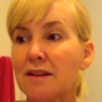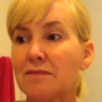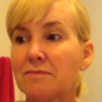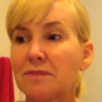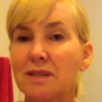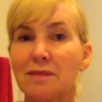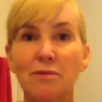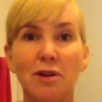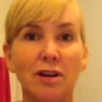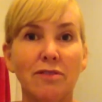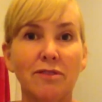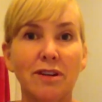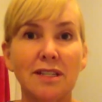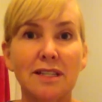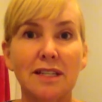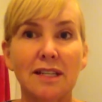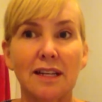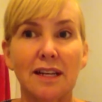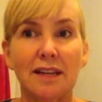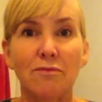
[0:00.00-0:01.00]
Some only
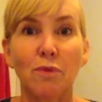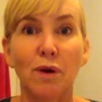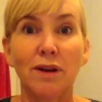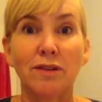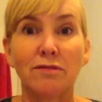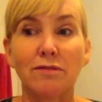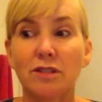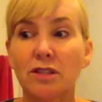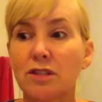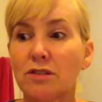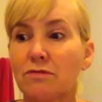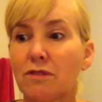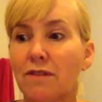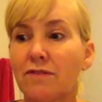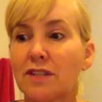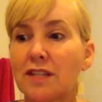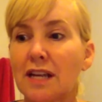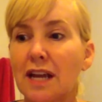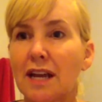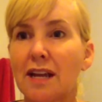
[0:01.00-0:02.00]
recently. One just
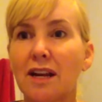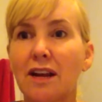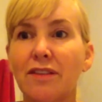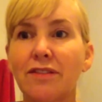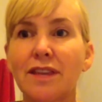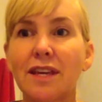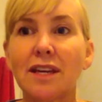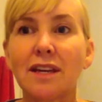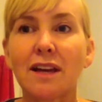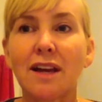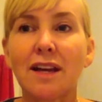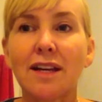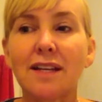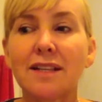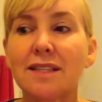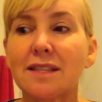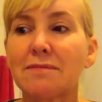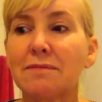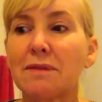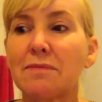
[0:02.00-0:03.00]
arrived today, and I think it
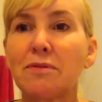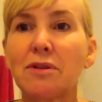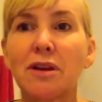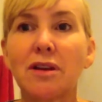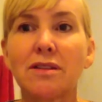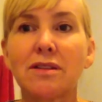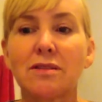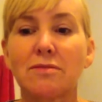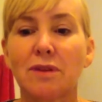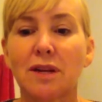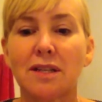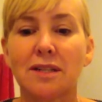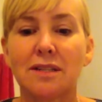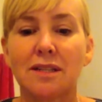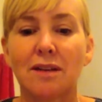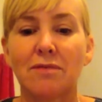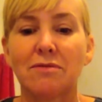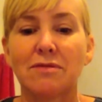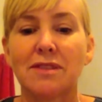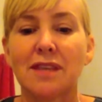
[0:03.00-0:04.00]
needs some lippy on, so we're going to
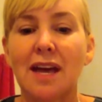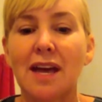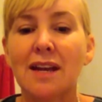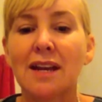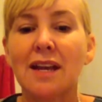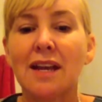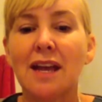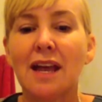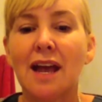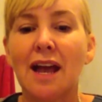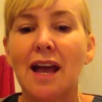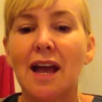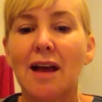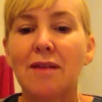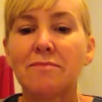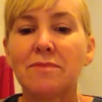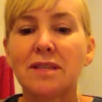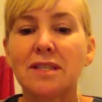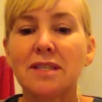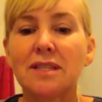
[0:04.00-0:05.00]
start with that.
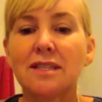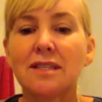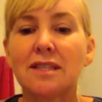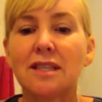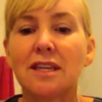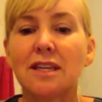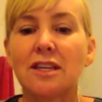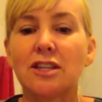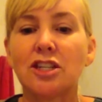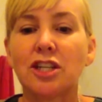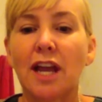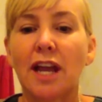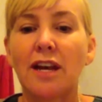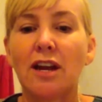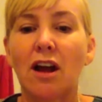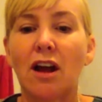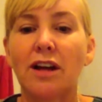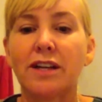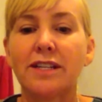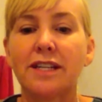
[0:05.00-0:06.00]
This is the Jane
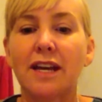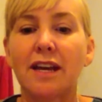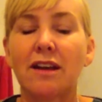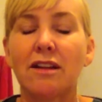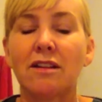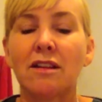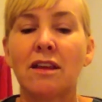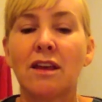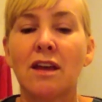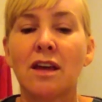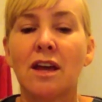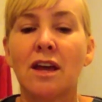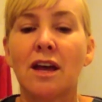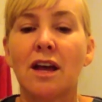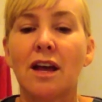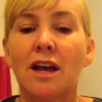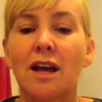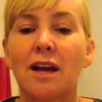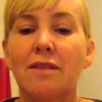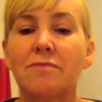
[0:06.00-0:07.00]
Idale.
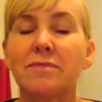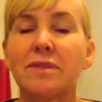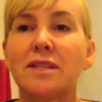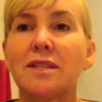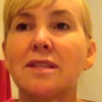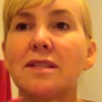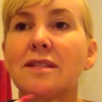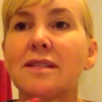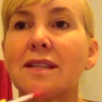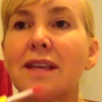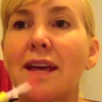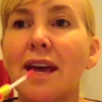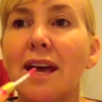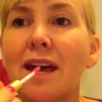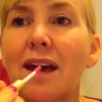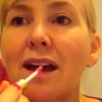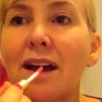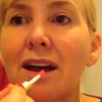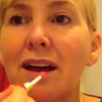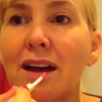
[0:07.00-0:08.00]
This is
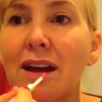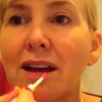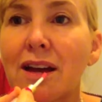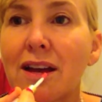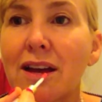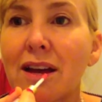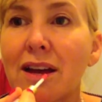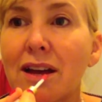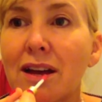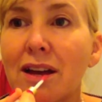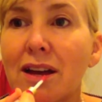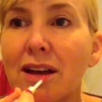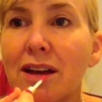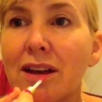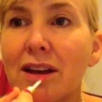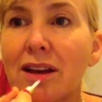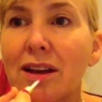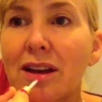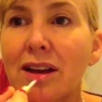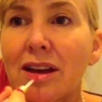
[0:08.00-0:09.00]
their
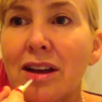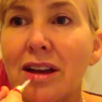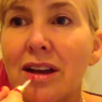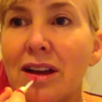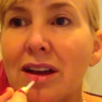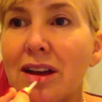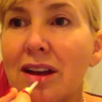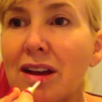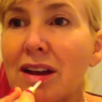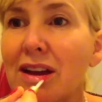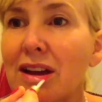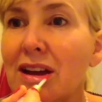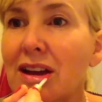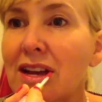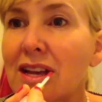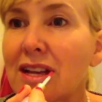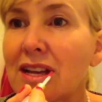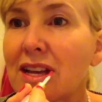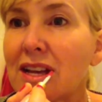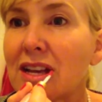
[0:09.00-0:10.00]

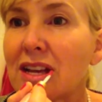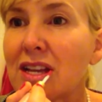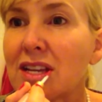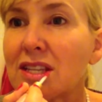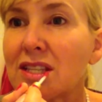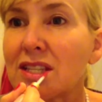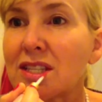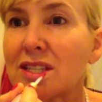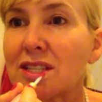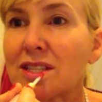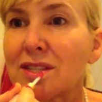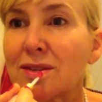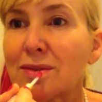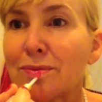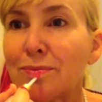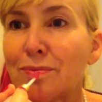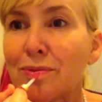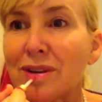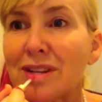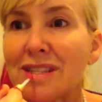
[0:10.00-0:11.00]

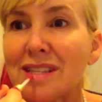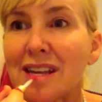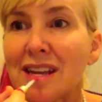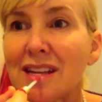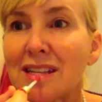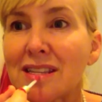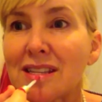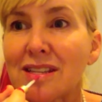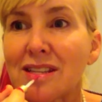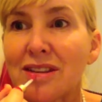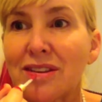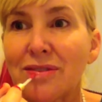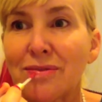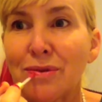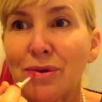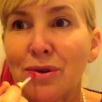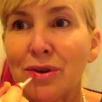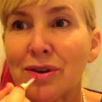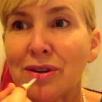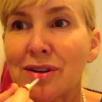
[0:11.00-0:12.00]
breast cancer
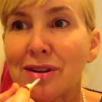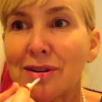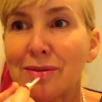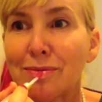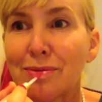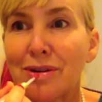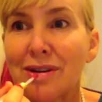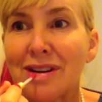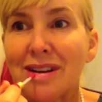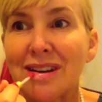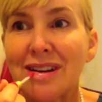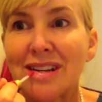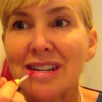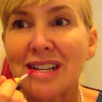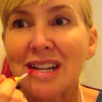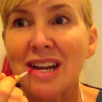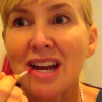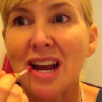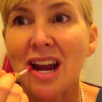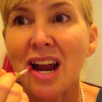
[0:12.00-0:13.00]
support
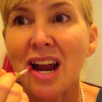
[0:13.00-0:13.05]
product